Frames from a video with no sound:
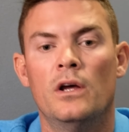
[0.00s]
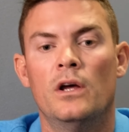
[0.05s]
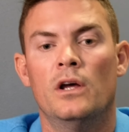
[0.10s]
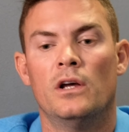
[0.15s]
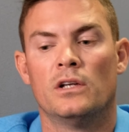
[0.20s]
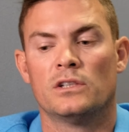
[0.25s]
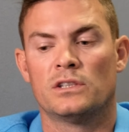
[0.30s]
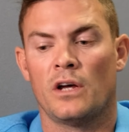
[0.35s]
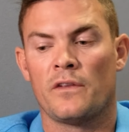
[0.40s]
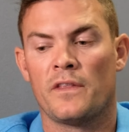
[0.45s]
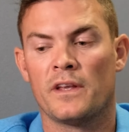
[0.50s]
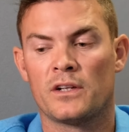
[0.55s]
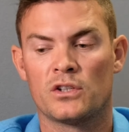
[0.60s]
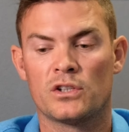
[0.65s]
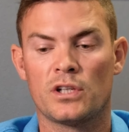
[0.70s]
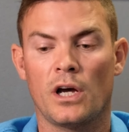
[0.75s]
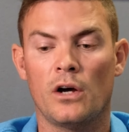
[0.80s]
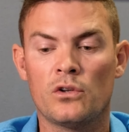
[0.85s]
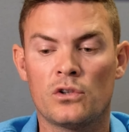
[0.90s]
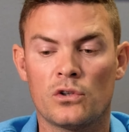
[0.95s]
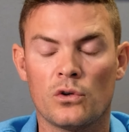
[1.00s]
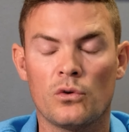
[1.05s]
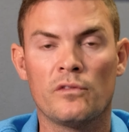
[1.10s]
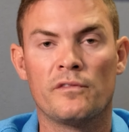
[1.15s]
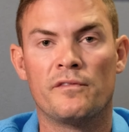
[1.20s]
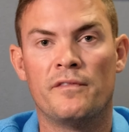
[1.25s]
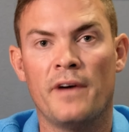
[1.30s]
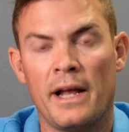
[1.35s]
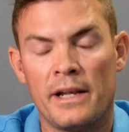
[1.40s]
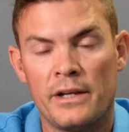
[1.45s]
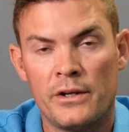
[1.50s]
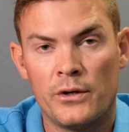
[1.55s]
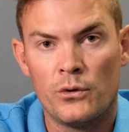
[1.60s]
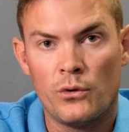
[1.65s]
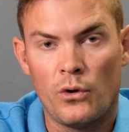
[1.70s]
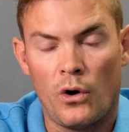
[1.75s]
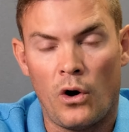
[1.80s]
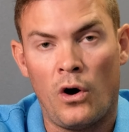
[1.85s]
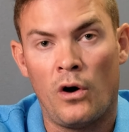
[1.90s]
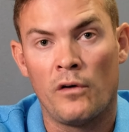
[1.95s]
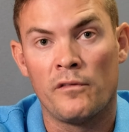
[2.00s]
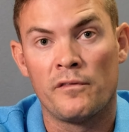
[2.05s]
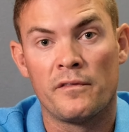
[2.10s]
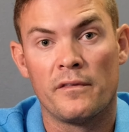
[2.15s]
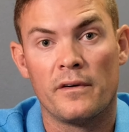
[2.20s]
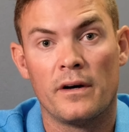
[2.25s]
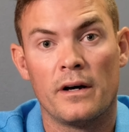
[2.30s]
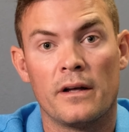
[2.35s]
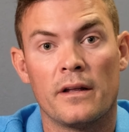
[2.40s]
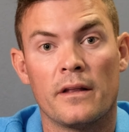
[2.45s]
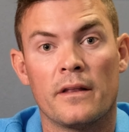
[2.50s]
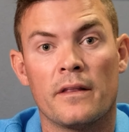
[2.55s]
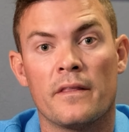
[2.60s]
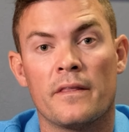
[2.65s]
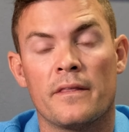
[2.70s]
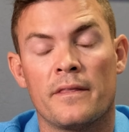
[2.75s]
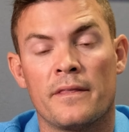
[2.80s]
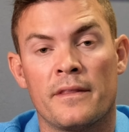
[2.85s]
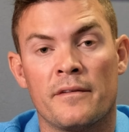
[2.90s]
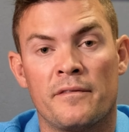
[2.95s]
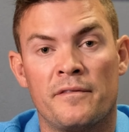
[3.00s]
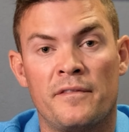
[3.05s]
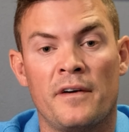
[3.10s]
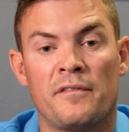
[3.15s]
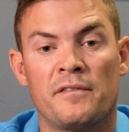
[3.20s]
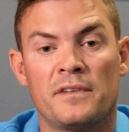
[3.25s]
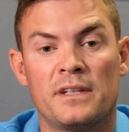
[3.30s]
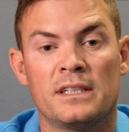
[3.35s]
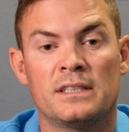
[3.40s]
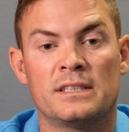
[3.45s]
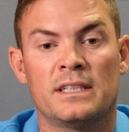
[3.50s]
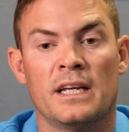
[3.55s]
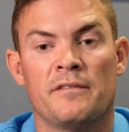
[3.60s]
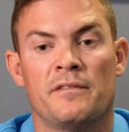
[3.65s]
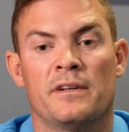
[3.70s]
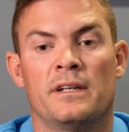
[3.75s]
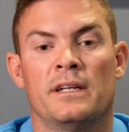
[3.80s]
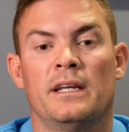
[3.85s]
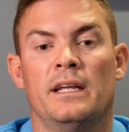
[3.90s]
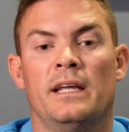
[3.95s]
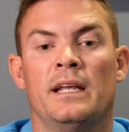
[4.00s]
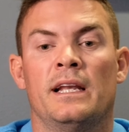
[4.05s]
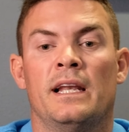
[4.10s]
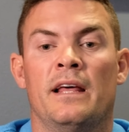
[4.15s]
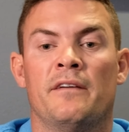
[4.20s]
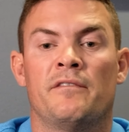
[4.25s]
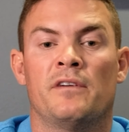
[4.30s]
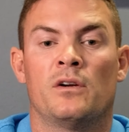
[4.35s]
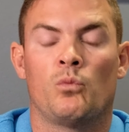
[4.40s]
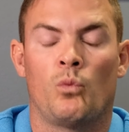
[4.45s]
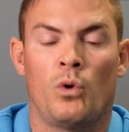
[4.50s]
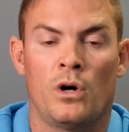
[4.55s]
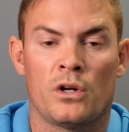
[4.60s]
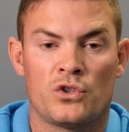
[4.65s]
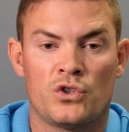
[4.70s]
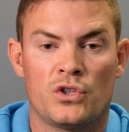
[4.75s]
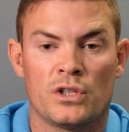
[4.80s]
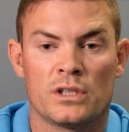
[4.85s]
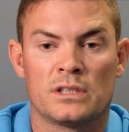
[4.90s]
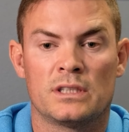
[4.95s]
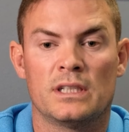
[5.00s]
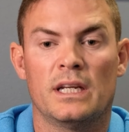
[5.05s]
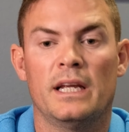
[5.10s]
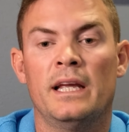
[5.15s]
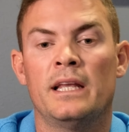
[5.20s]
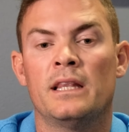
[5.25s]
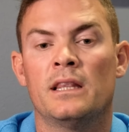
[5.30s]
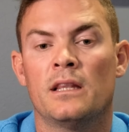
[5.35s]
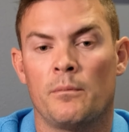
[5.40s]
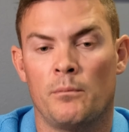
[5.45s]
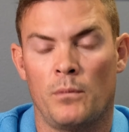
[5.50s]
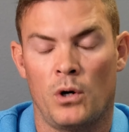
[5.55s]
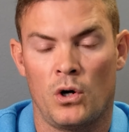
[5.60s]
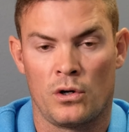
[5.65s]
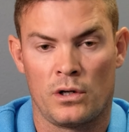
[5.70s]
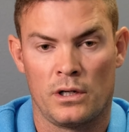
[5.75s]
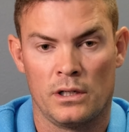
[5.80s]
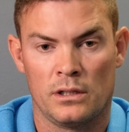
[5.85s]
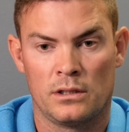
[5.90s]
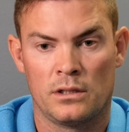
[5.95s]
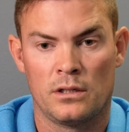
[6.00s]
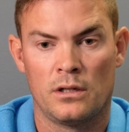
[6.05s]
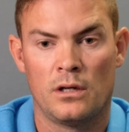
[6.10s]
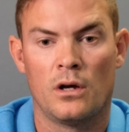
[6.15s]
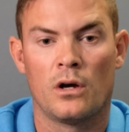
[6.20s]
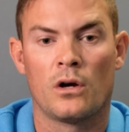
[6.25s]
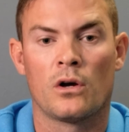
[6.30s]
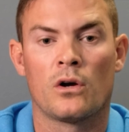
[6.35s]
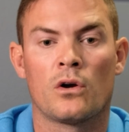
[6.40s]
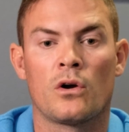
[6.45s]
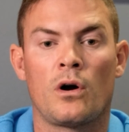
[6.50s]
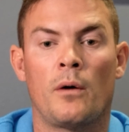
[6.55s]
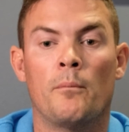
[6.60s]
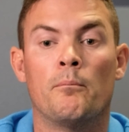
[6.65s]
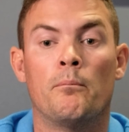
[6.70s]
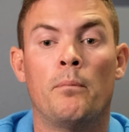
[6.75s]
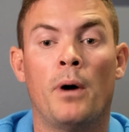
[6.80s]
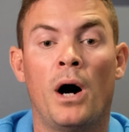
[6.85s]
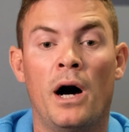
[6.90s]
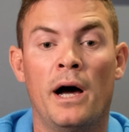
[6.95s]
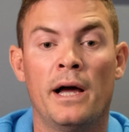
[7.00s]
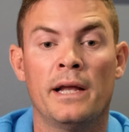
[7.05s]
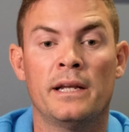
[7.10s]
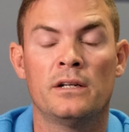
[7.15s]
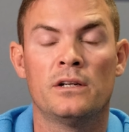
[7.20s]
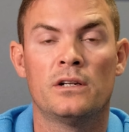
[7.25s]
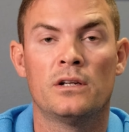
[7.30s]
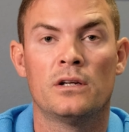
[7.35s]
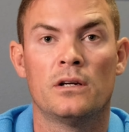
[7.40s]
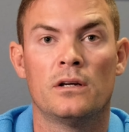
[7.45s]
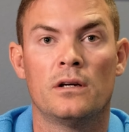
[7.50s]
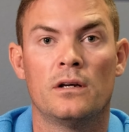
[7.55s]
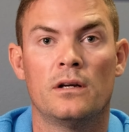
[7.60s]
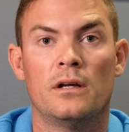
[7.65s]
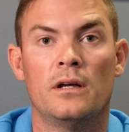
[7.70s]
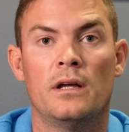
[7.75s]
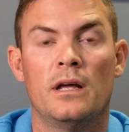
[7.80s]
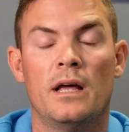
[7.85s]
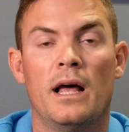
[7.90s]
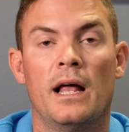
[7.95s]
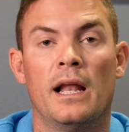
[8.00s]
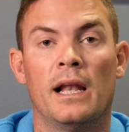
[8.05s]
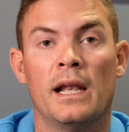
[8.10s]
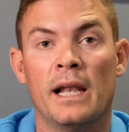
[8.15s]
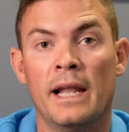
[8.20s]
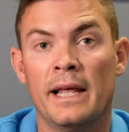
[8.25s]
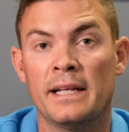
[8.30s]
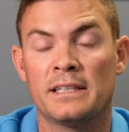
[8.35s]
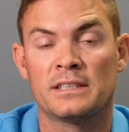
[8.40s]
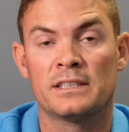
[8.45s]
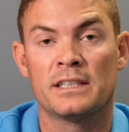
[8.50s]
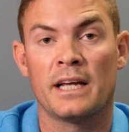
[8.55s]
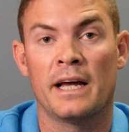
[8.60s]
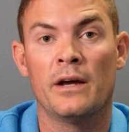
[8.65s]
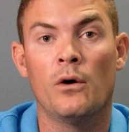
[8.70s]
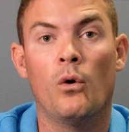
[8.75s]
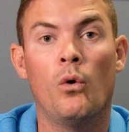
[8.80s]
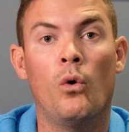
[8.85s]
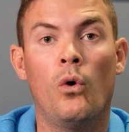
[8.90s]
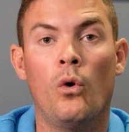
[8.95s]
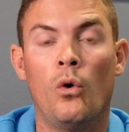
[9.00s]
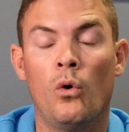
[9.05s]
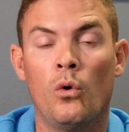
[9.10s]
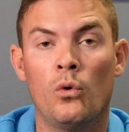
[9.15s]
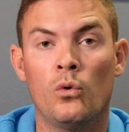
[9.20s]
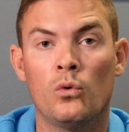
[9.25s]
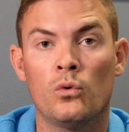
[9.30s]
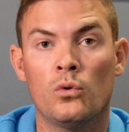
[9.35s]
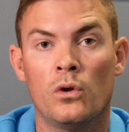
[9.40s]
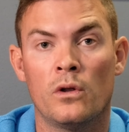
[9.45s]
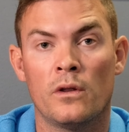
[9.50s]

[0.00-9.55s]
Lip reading: So the total value of the 5711 watches in the market combined, let's say all